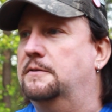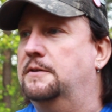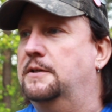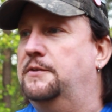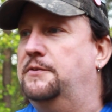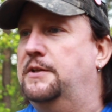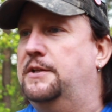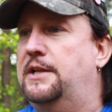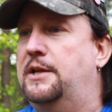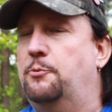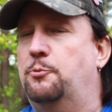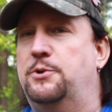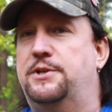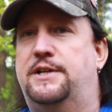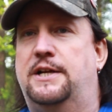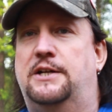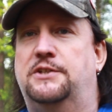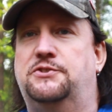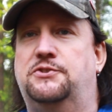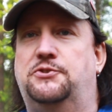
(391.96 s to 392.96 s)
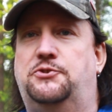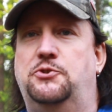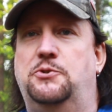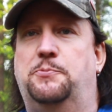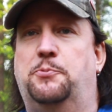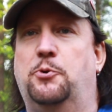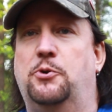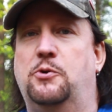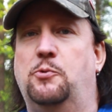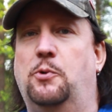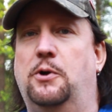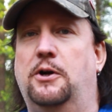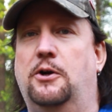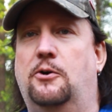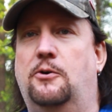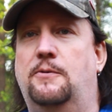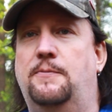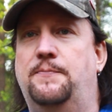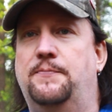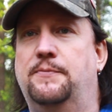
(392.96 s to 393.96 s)
and then they reconstitute pretty
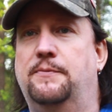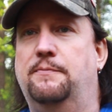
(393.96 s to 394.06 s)
well.